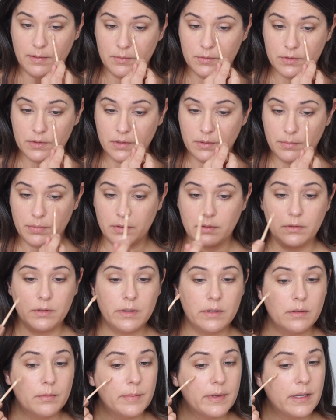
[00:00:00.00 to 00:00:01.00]
just going to put a
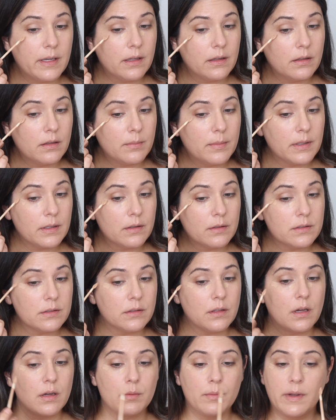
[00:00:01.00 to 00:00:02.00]
little bit goes a
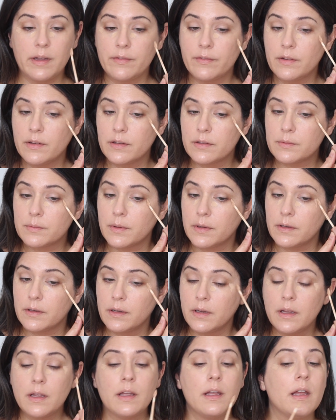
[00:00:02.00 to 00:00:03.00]
long way for this one. And
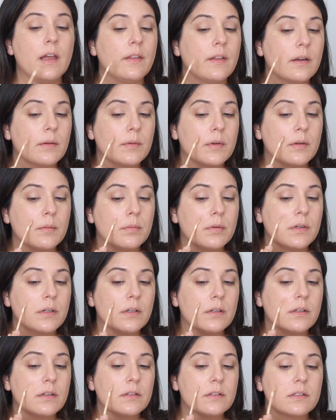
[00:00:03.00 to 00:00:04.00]
then I'm going to
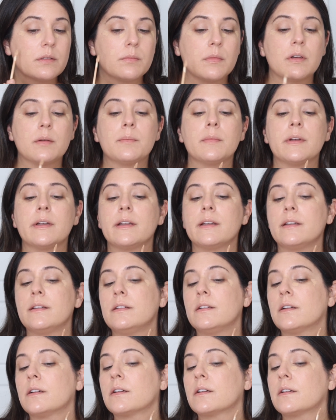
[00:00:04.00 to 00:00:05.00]
put some on my
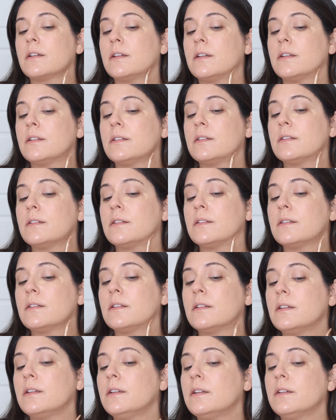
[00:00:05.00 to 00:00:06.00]
darkness
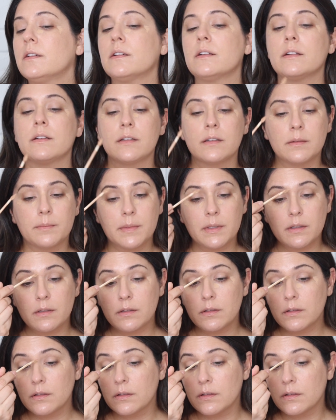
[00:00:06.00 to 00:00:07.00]
here, my
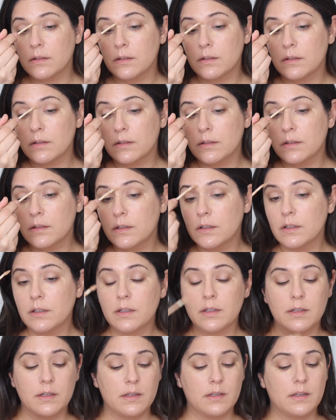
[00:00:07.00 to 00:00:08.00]
little
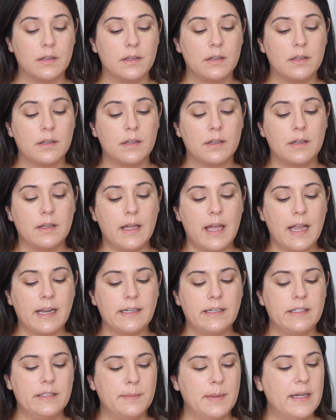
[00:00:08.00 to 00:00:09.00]

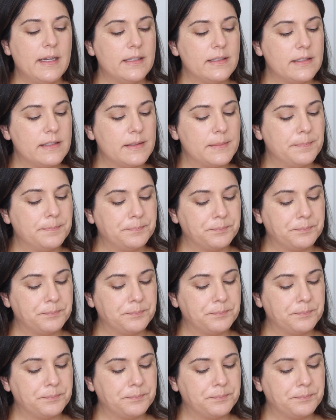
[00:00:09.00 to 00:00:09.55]
acne spots.